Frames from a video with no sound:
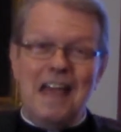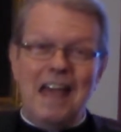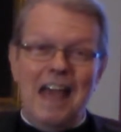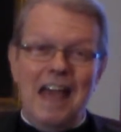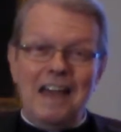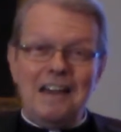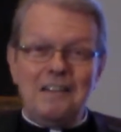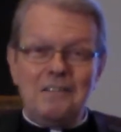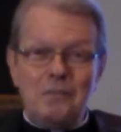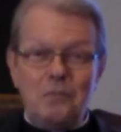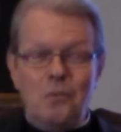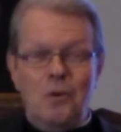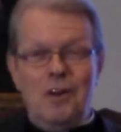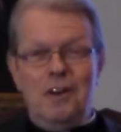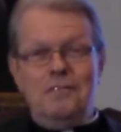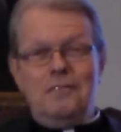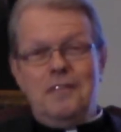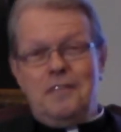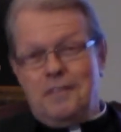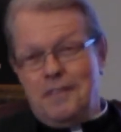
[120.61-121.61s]
And one
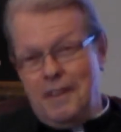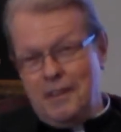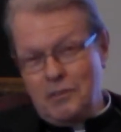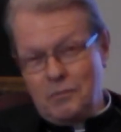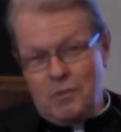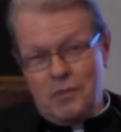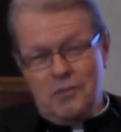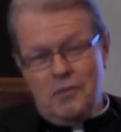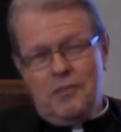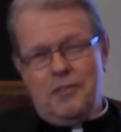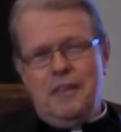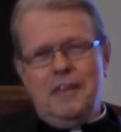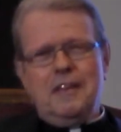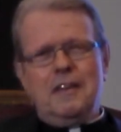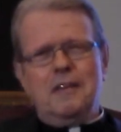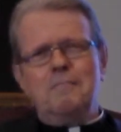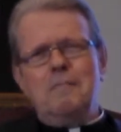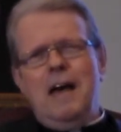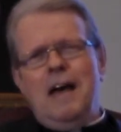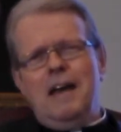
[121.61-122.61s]
of the things when you
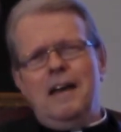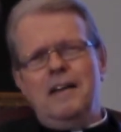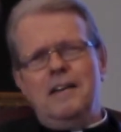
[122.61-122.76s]
think about